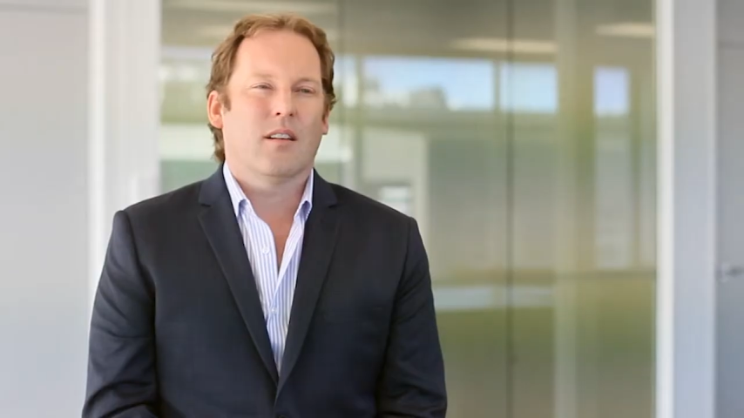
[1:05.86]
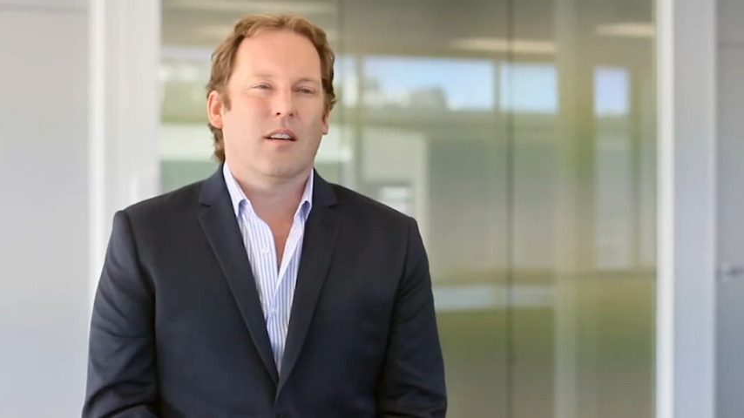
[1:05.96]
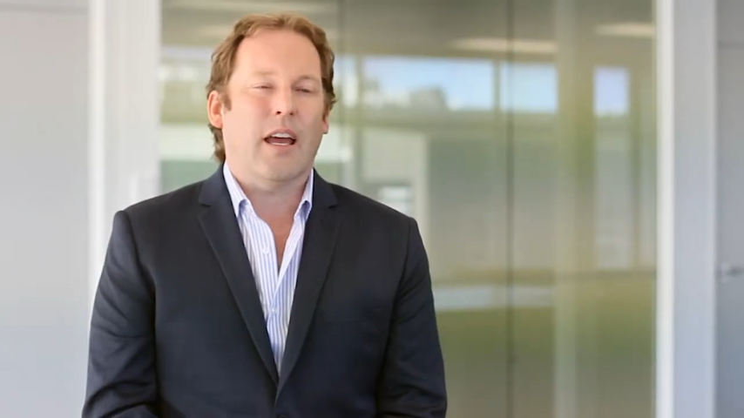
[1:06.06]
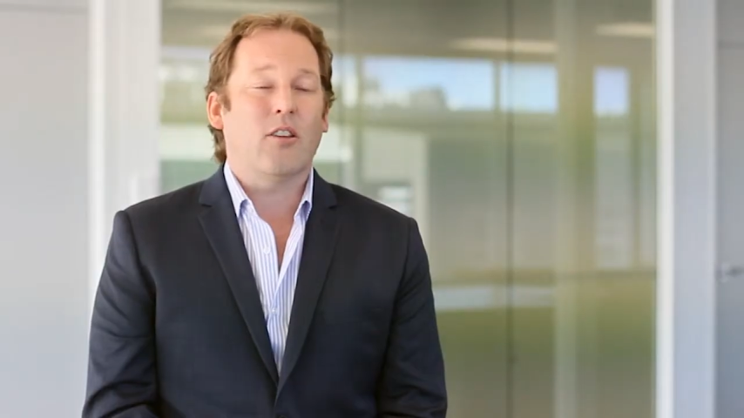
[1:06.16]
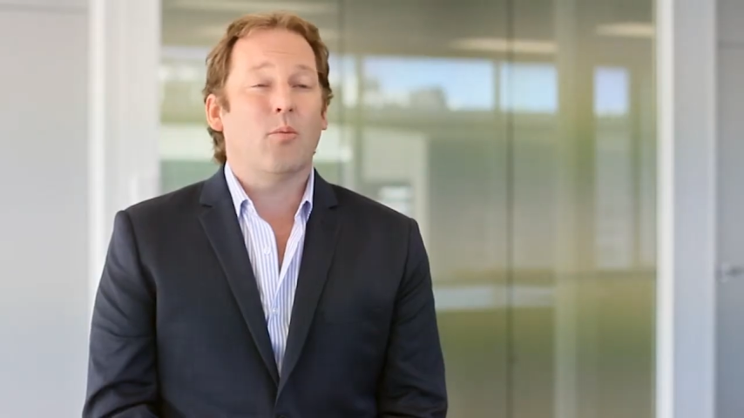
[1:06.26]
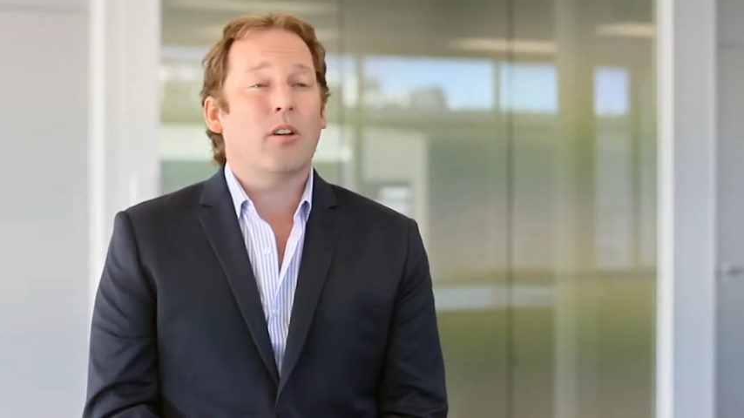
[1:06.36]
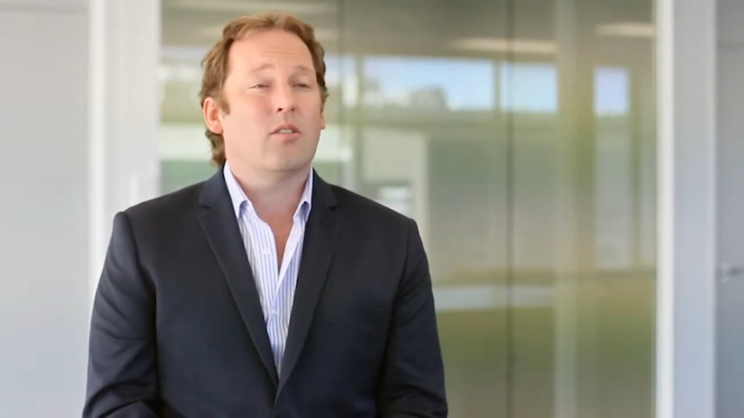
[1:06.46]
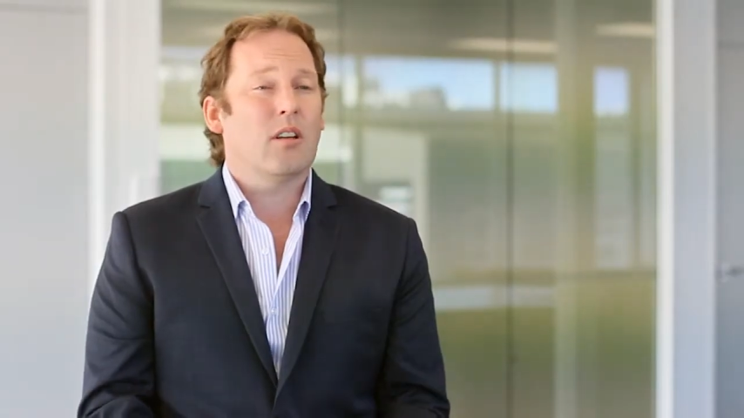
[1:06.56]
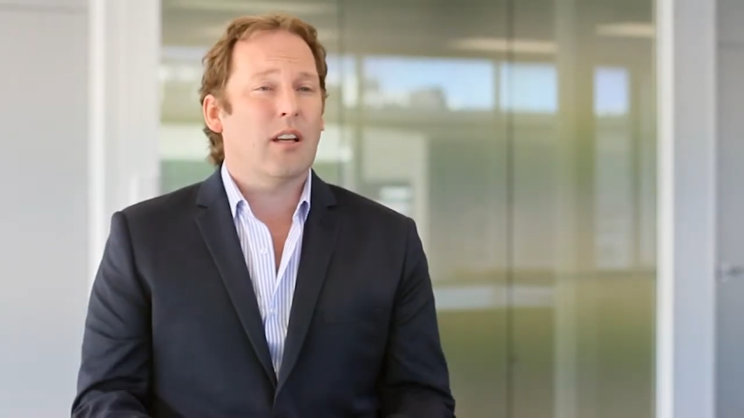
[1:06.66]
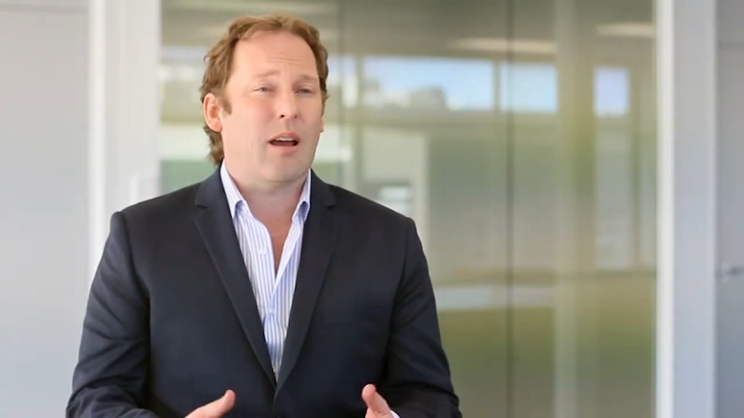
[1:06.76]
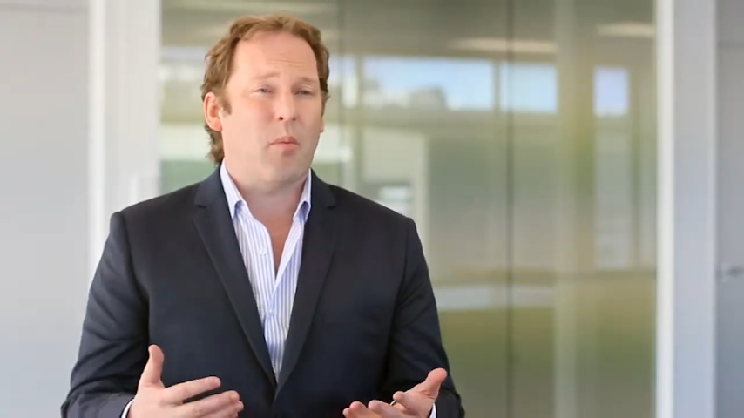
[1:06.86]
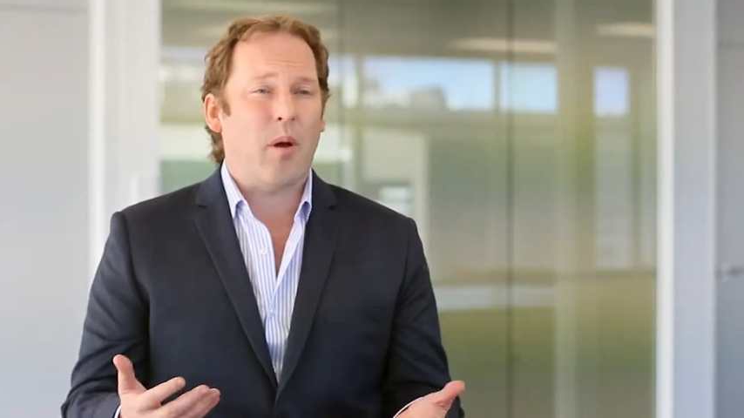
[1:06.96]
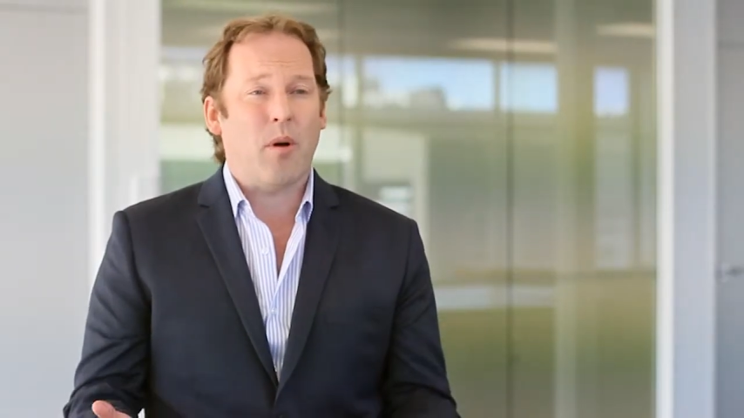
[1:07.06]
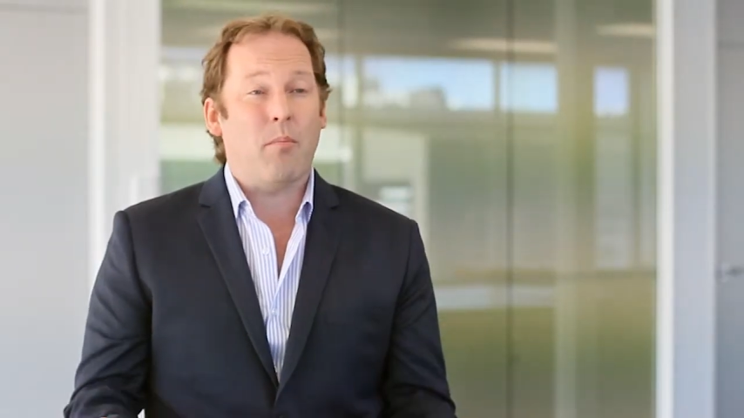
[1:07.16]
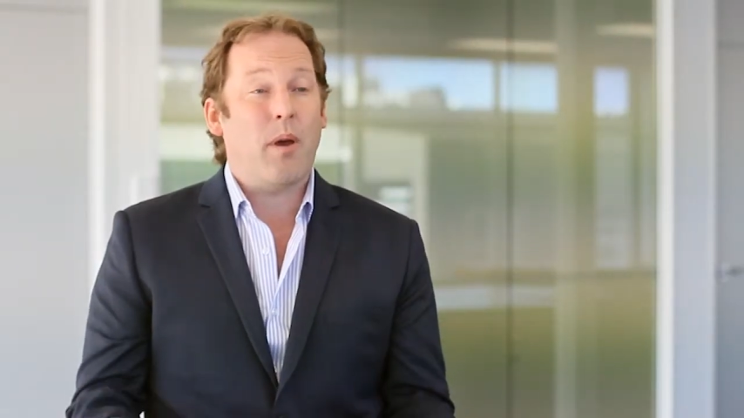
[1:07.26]
And Umajin didn't come
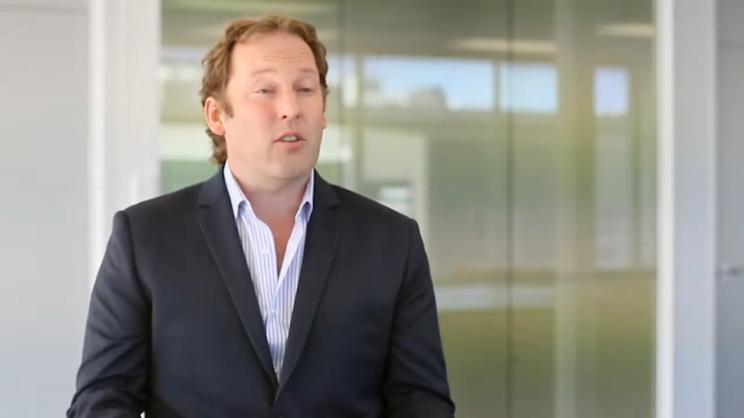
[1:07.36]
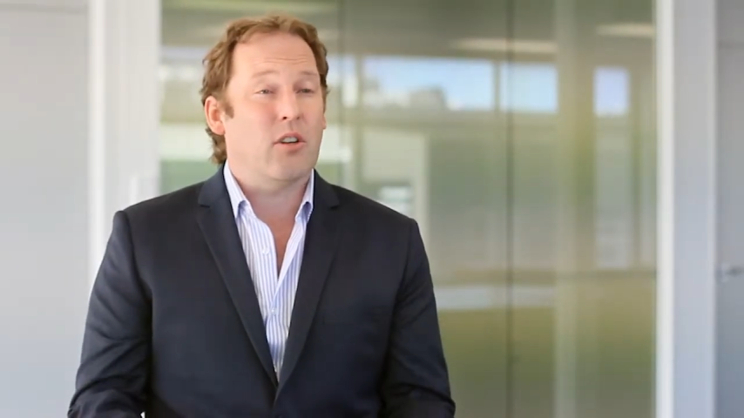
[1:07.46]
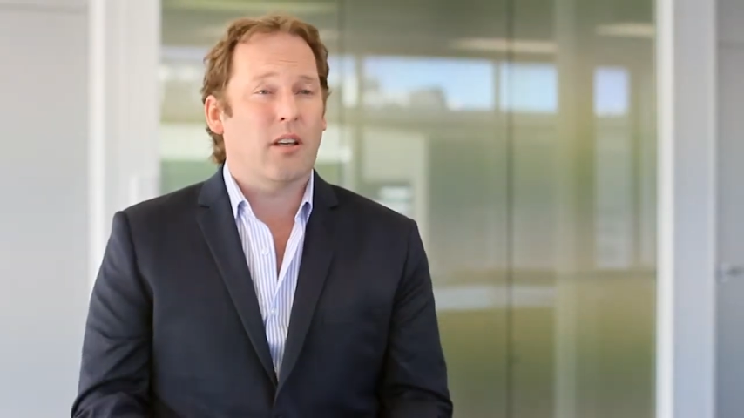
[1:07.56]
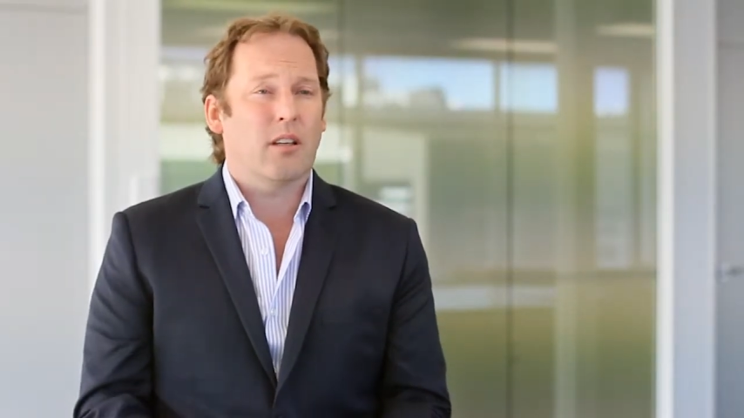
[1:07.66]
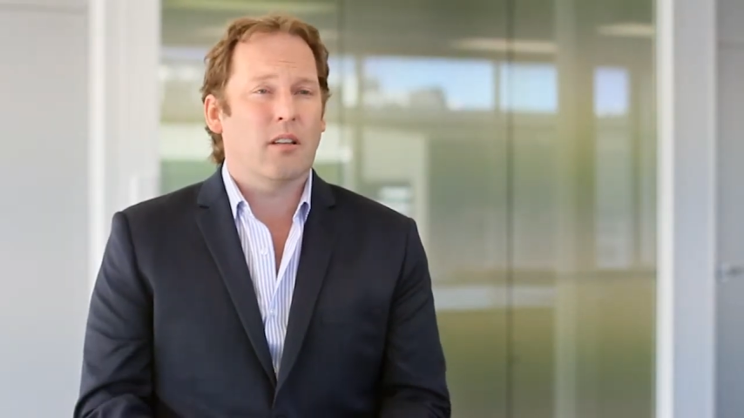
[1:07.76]
about by magic.